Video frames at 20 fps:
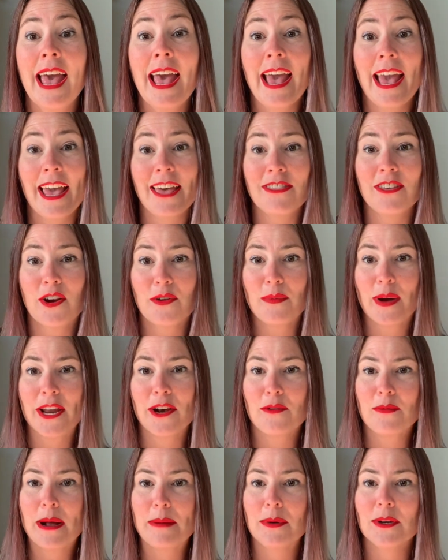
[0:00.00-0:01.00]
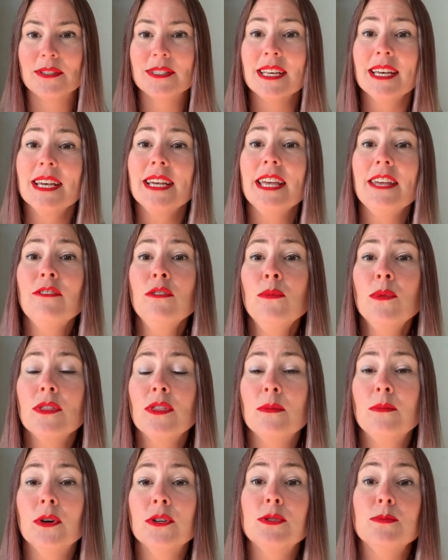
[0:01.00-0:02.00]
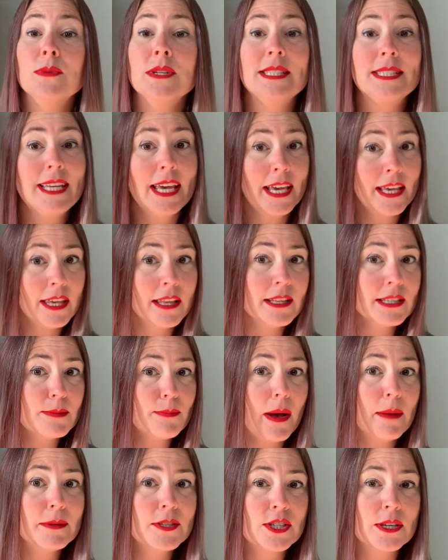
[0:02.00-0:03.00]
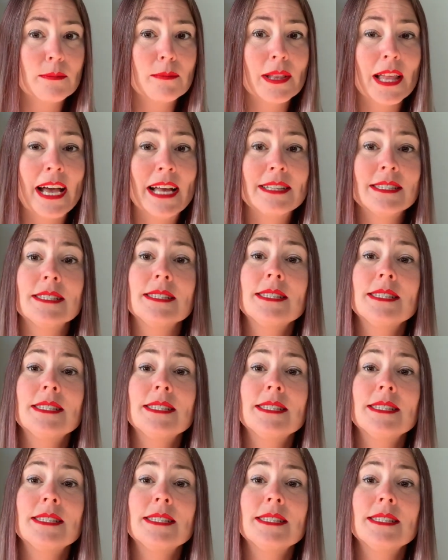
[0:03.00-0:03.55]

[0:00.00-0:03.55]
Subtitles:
Hey there, writer rebels. Even with the most meticulous publishing plans,